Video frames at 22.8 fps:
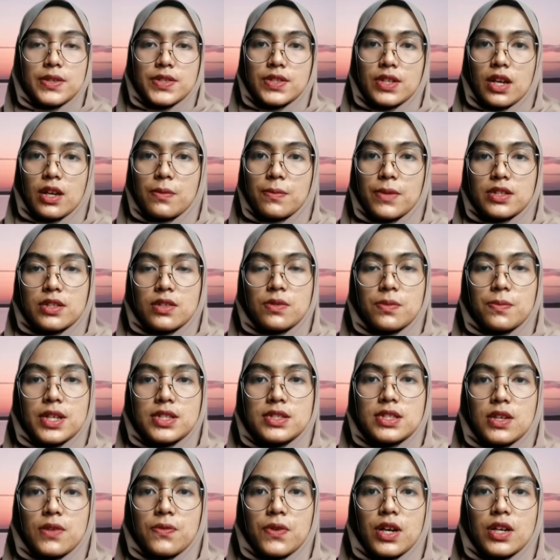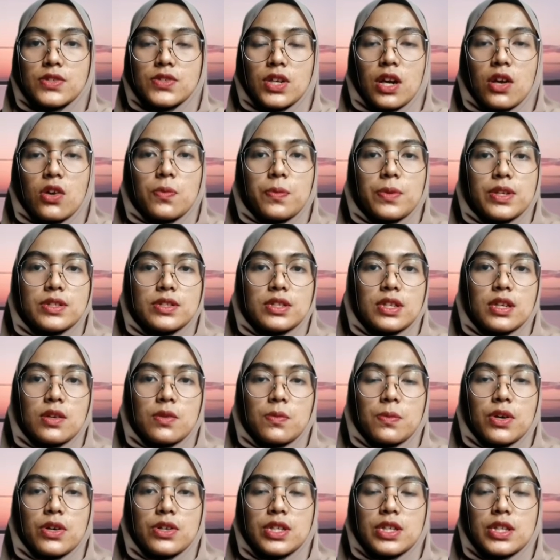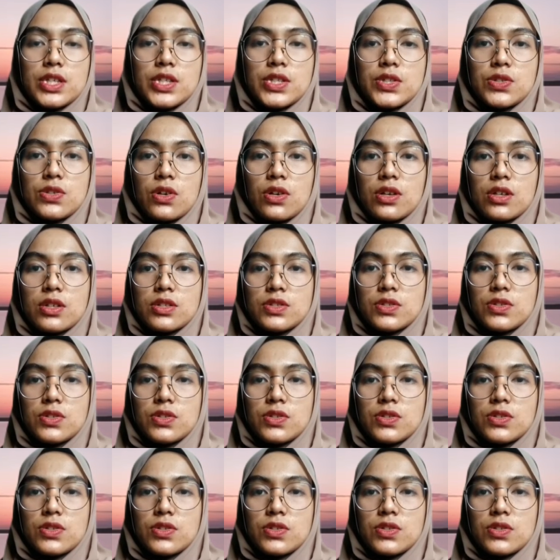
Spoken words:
Rahmatul Mazlifa, so I will present about the issue occurs